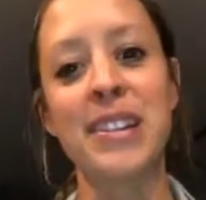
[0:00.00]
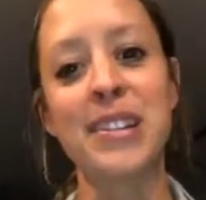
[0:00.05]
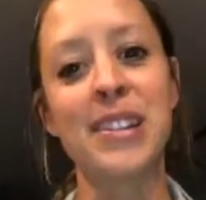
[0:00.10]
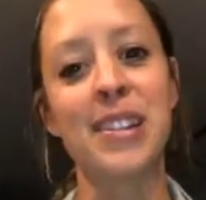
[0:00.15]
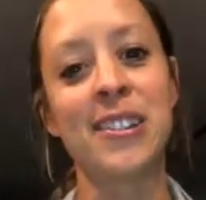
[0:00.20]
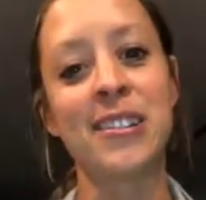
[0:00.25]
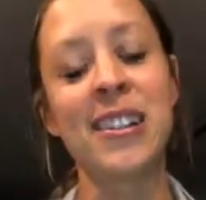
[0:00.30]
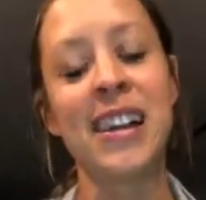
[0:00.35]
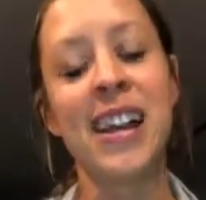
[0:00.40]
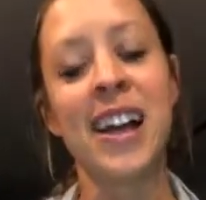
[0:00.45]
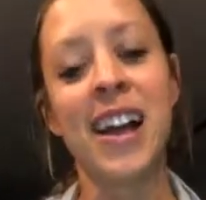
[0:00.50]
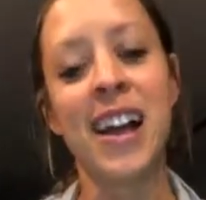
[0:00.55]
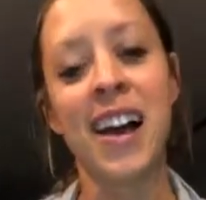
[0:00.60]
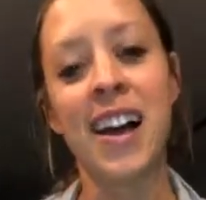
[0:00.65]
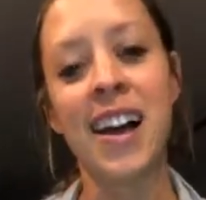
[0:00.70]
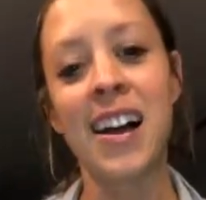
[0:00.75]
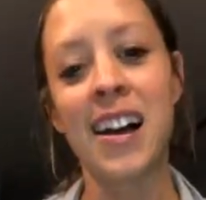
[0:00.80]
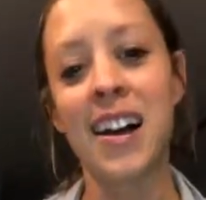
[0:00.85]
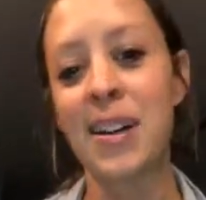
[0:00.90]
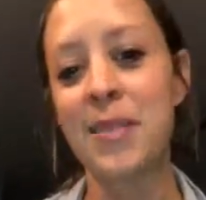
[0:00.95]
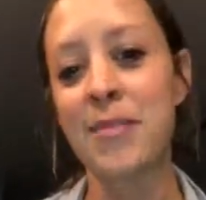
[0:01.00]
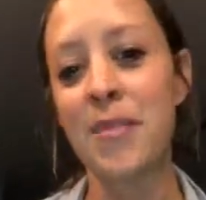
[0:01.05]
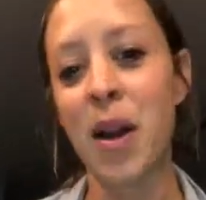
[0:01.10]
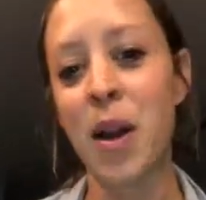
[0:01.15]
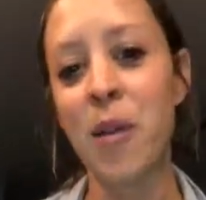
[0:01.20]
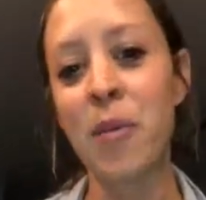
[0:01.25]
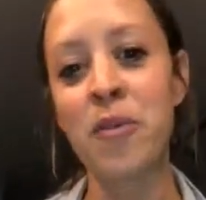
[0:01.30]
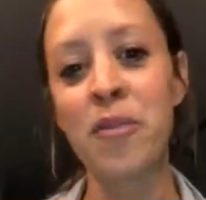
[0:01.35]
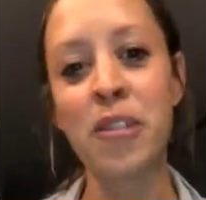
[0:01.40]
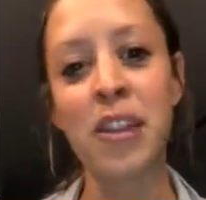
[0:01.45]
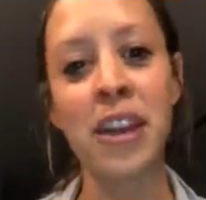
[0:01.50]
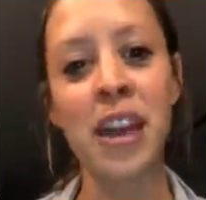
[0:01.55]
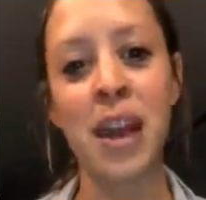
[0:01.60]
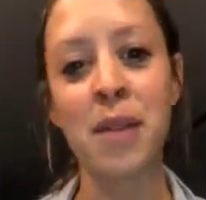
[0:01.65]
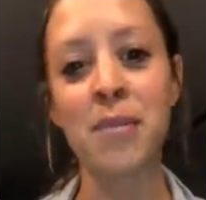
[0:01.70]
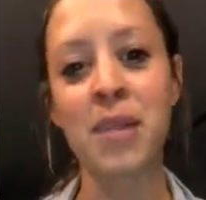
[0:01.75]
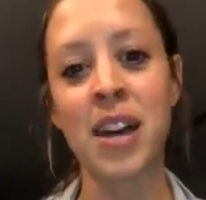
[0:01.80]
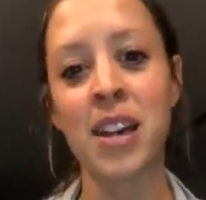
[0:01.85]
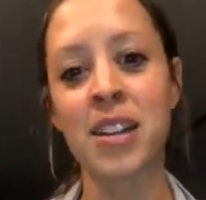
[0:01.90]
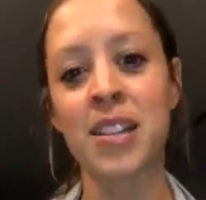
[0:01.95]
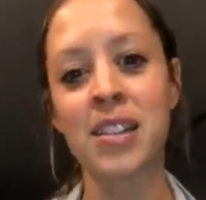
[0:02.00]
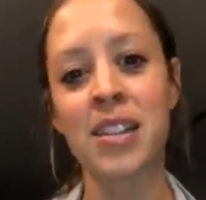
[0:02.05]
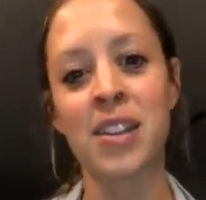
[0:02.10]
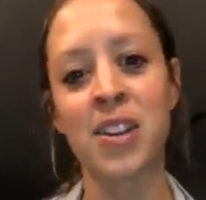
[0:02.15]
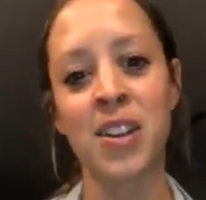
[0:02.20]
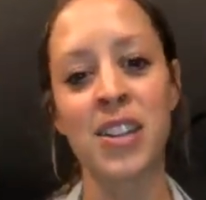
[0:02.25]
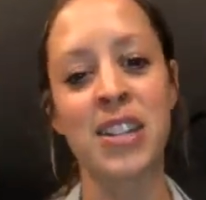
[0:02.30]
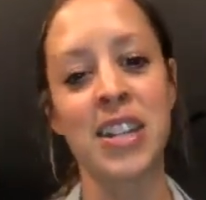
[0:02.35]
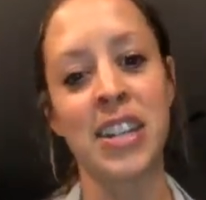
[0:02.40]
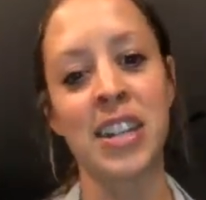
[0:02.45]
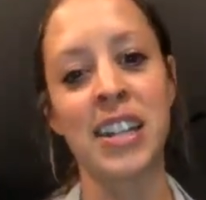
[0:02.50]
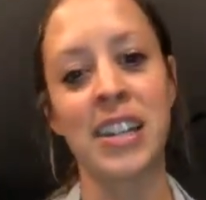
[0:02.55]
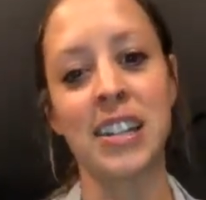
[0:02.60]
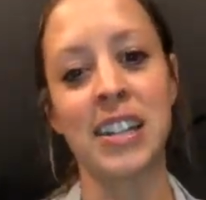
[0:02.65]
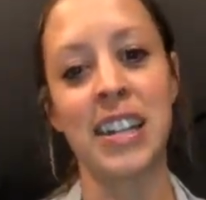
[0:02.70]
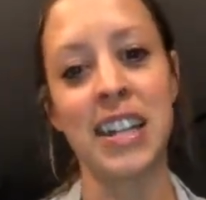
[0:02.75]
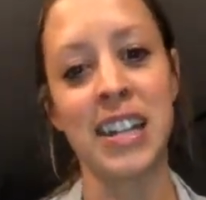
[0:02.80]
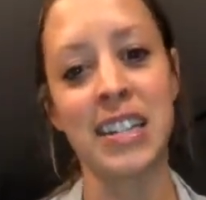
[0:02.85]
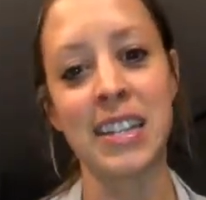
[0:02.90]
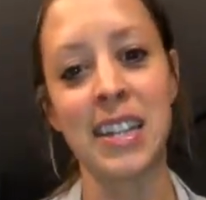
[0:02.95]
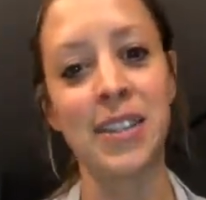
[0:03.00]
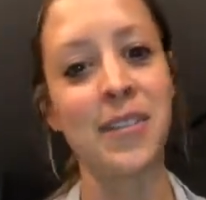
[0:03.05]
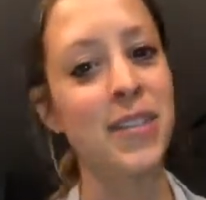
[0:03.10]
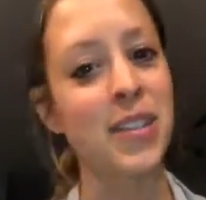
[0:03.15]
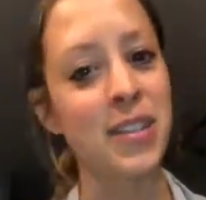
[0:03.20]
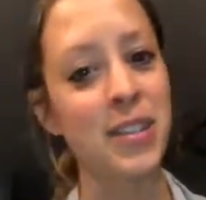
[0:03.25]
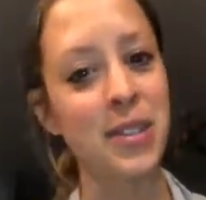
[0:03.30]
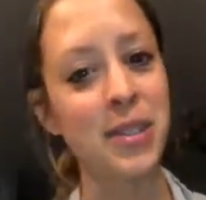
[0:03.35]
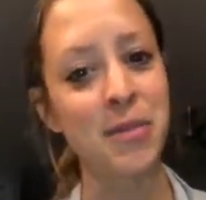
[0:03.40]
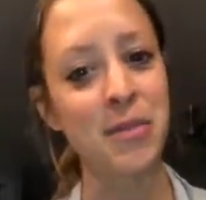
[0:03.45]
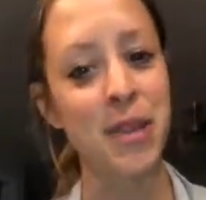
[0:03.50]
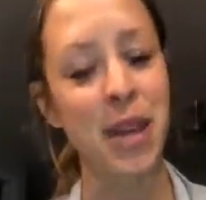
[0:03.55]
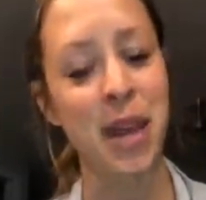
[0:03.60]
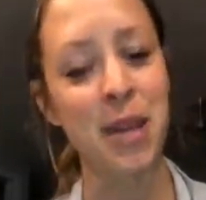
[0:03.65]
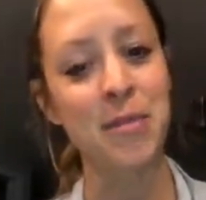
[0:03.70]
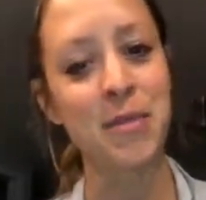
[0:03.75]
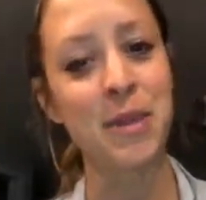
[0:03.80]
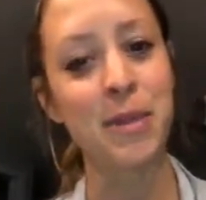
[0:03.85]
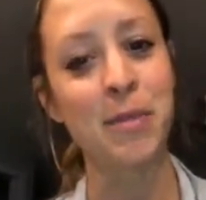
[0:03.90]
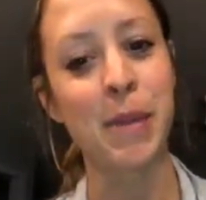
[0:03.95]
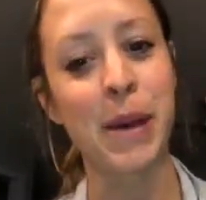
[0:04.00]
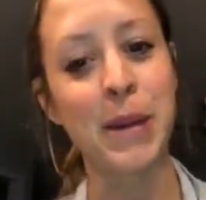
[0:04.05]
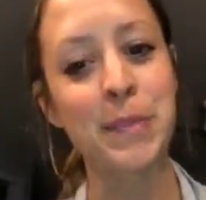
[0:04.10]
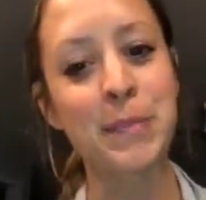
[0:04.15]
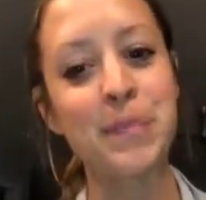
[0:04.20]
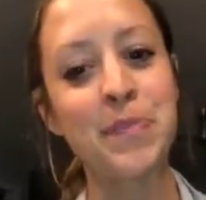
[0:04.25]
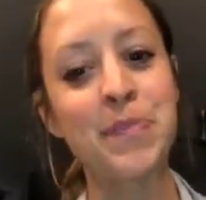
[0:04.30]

So hopefully I'm not as inarticulate as I feel sometimes. But